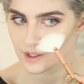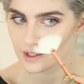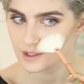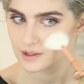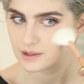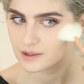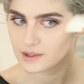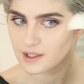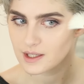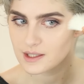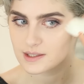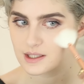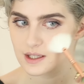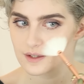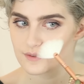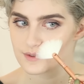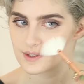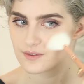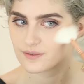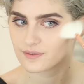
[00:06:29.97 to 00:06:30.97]
And this
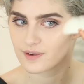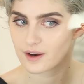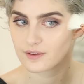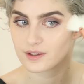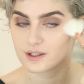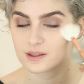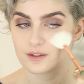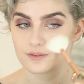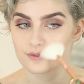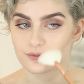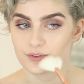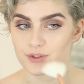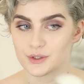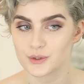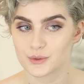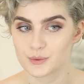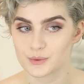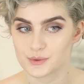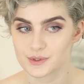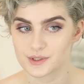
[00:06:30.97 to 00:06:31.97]
gives a very
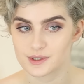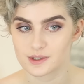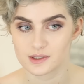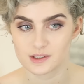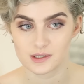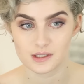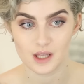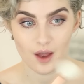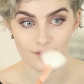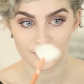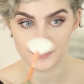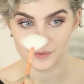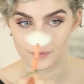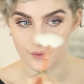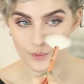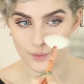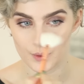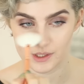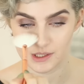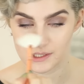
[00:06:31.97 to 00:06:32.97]
diffused, soft
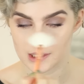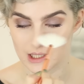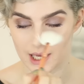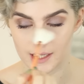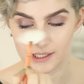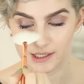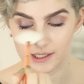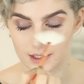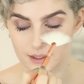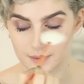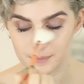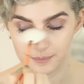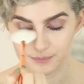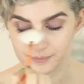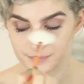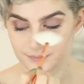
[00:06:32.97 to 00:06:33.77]
focus lighting,